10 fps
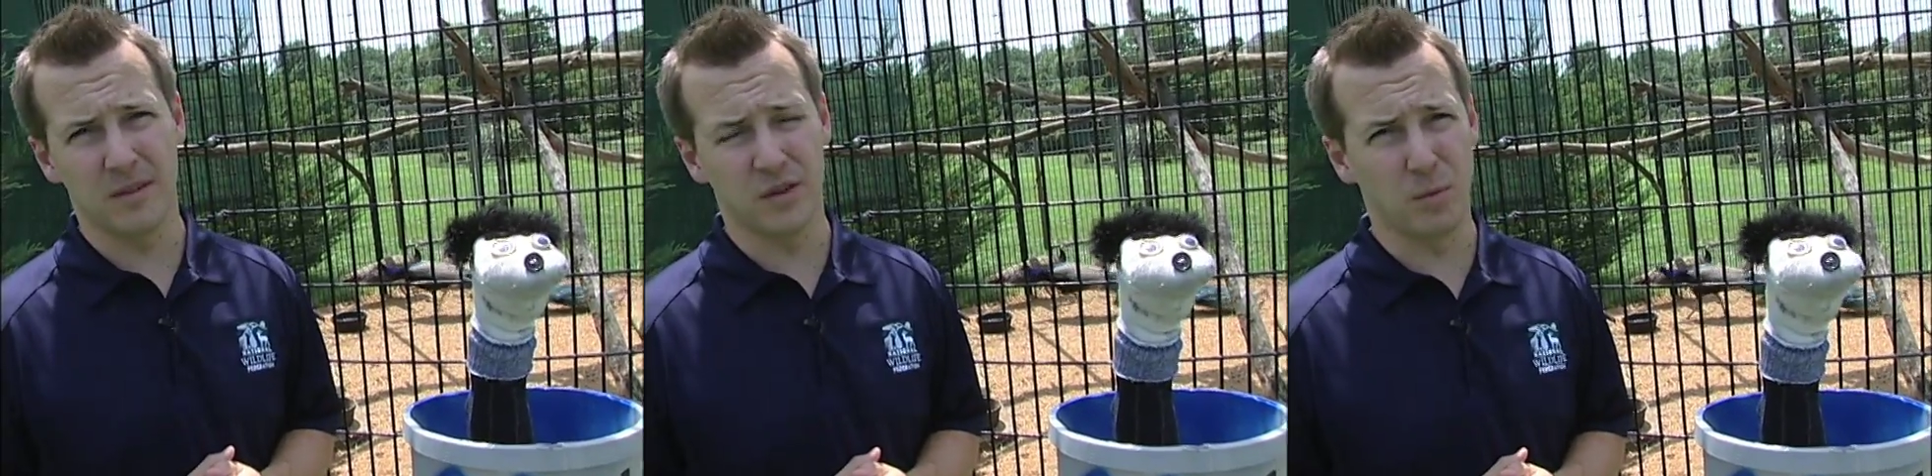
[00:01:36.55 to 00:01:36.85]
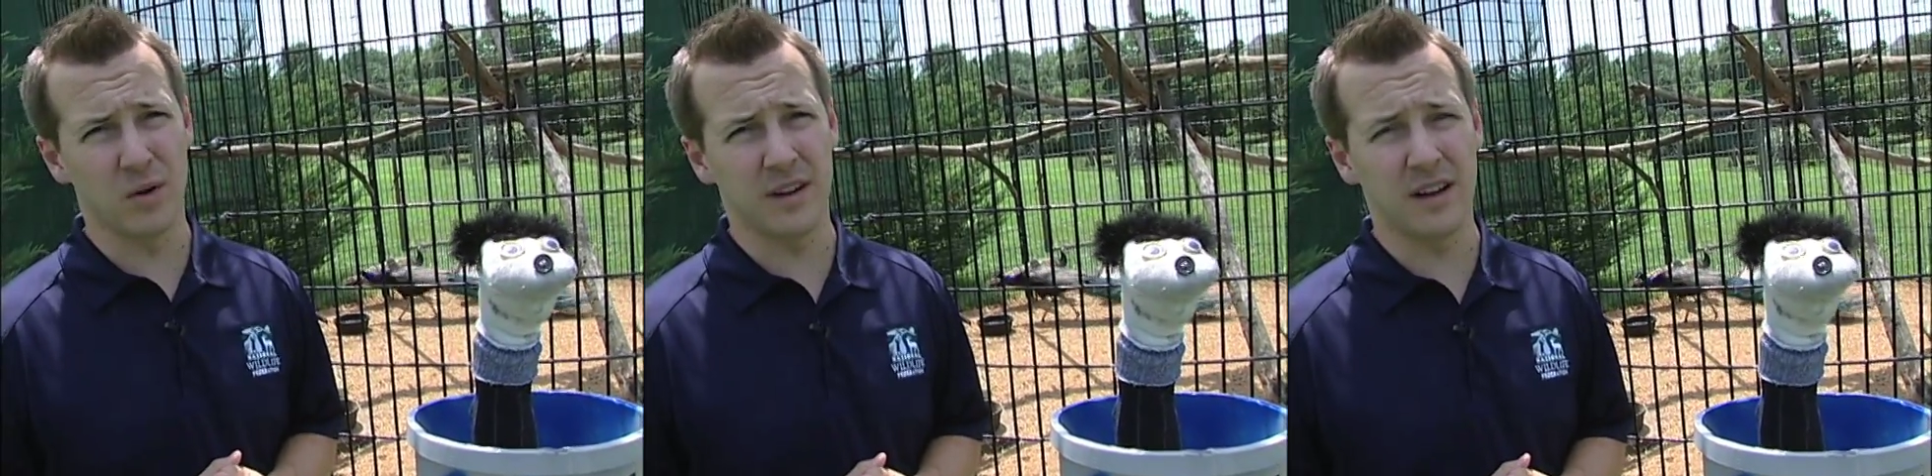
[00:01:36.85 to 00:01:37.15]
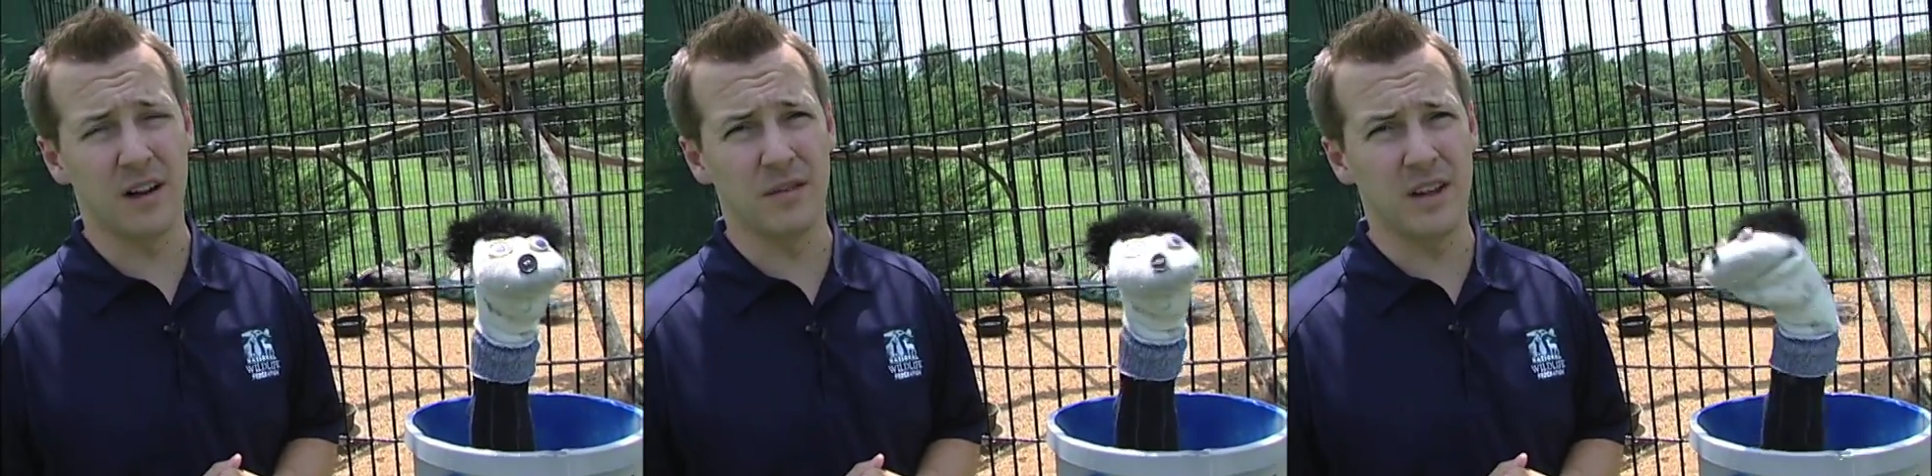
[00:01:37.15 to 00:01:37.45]

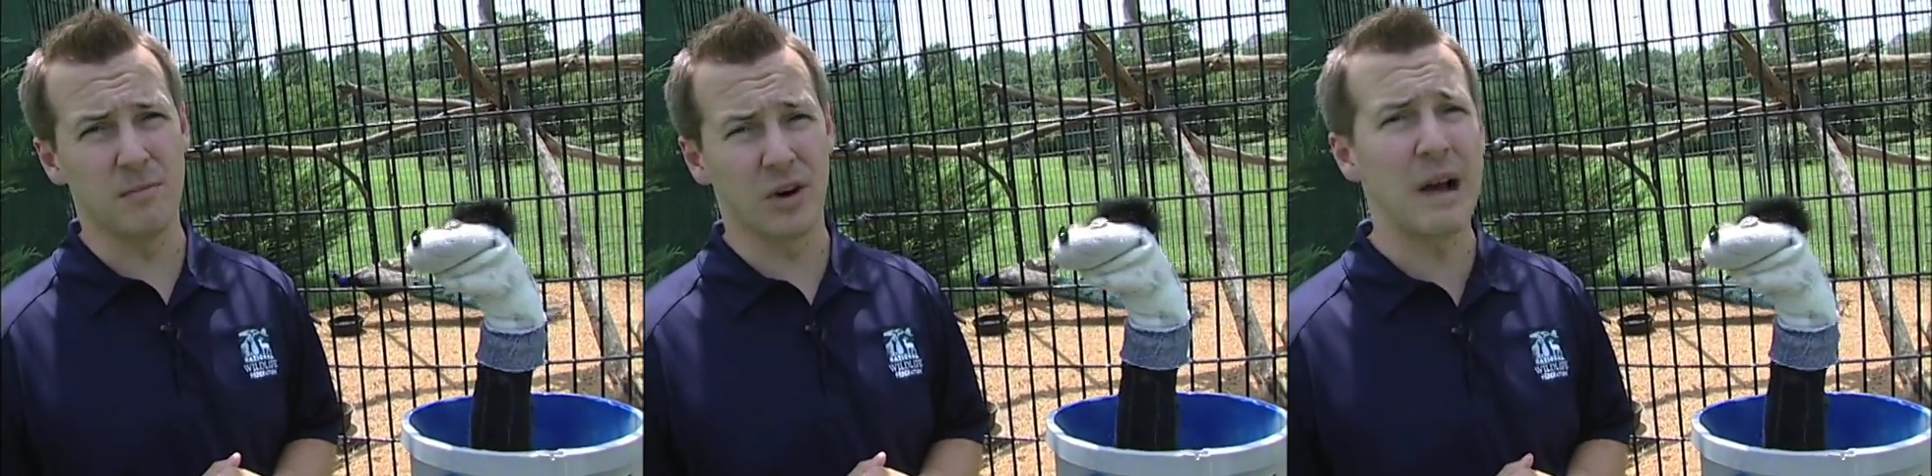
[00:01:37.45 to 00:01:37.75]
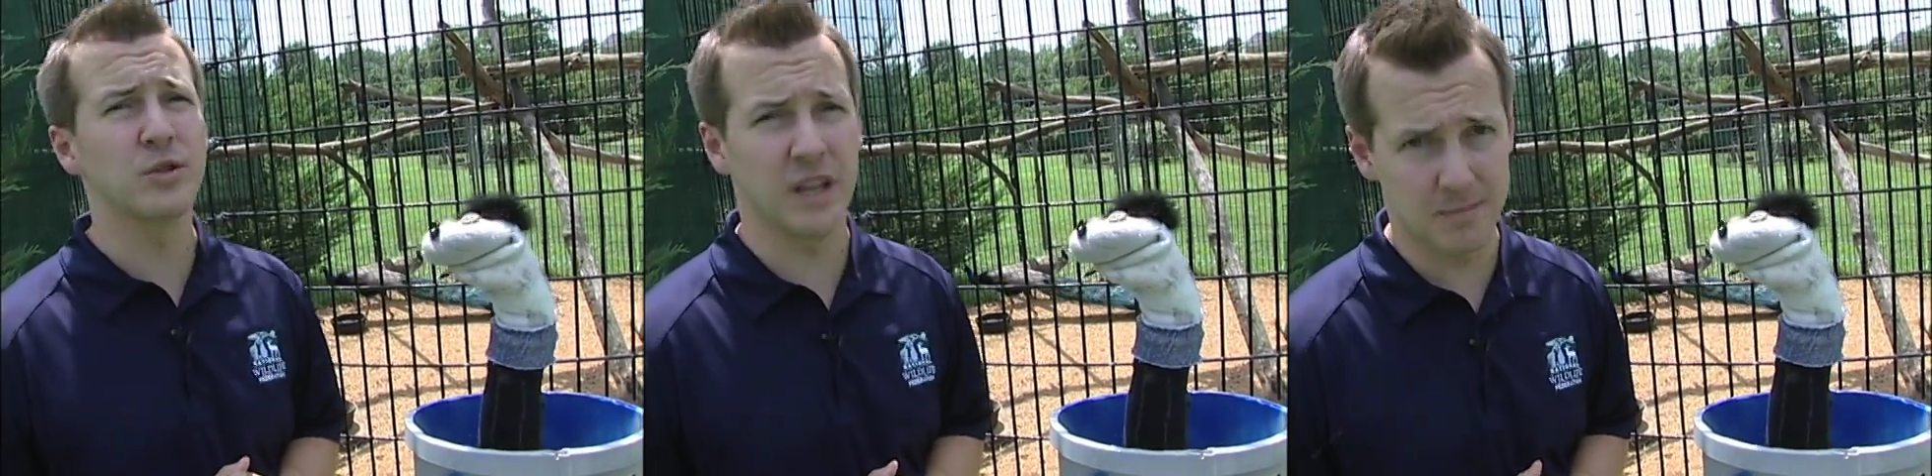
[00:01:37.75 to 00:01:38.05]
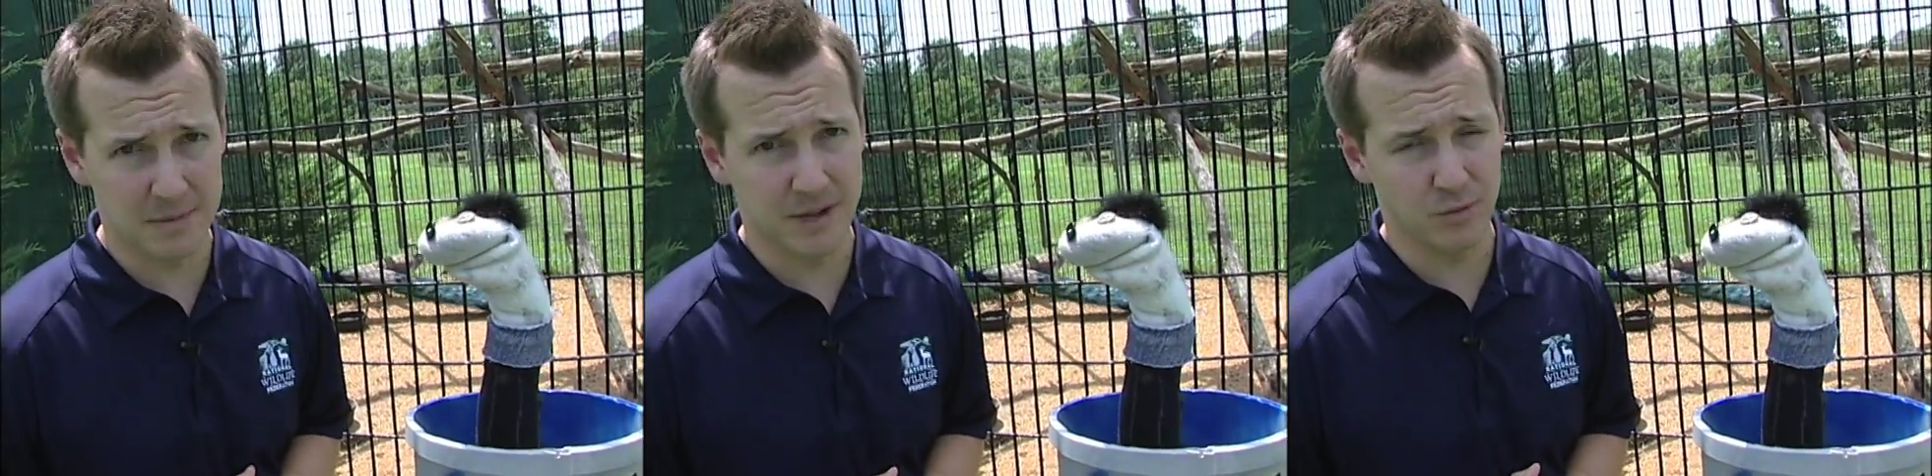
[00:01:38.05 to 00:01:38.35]
supporting of the Murkowski
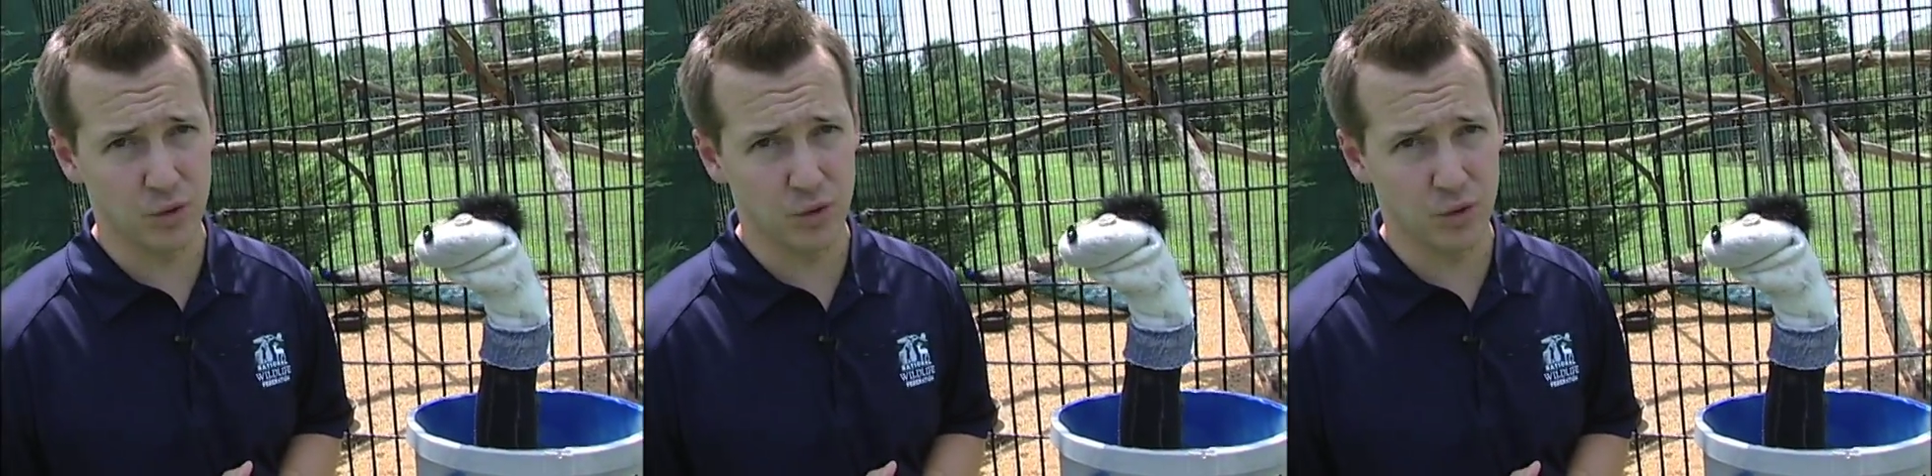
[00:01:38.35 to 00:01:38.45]
Amendment,